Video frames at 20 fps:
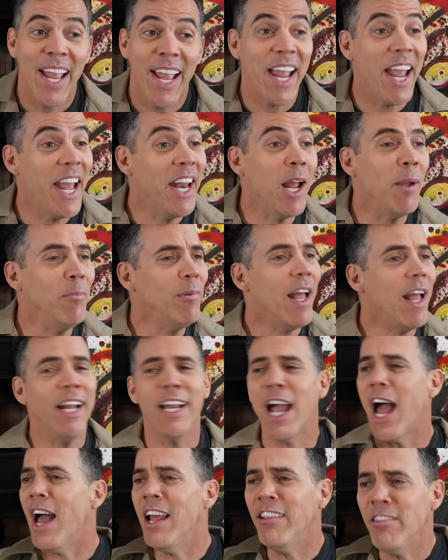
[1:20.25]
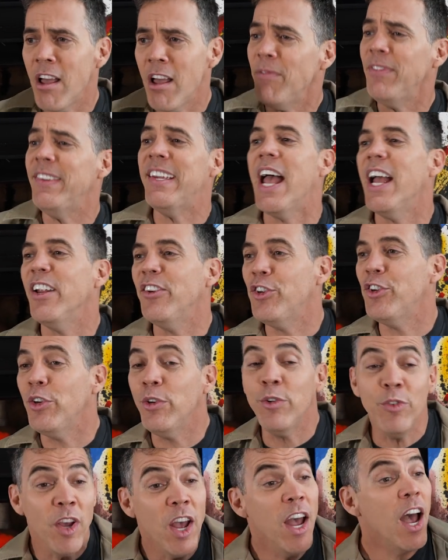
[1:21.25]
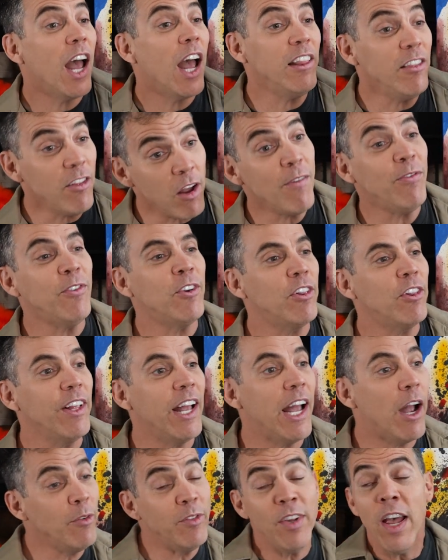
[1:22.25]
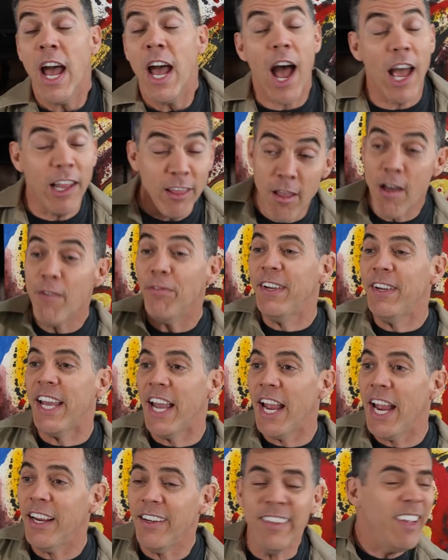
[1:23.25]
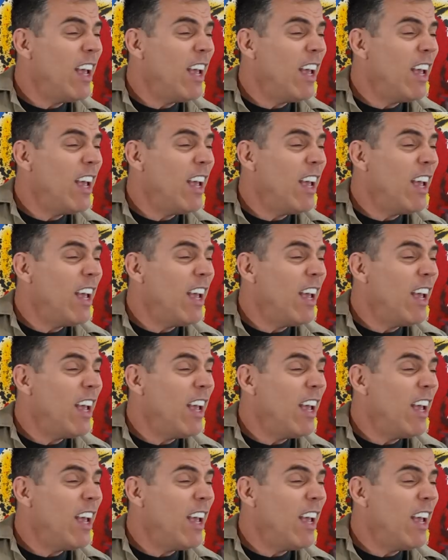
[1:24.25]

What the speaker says: And I'm like, I love tattoos. I love clowns. I love gangs.